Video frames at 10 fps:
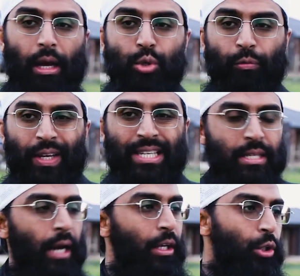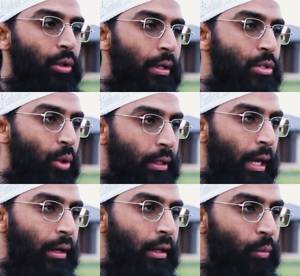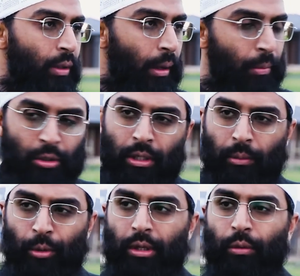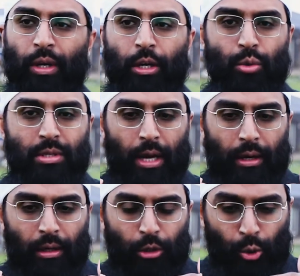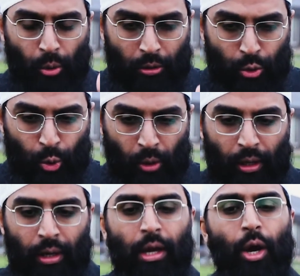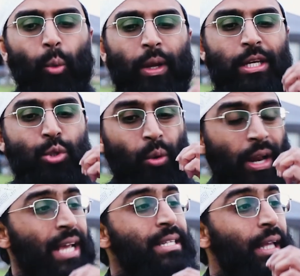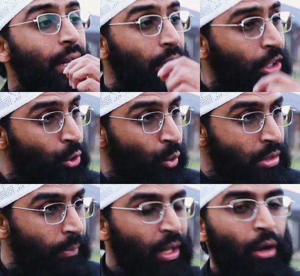So we stand in solidarity with the Aboriginal community. We need to stand shoulder to shoulder. We need to raise their issues.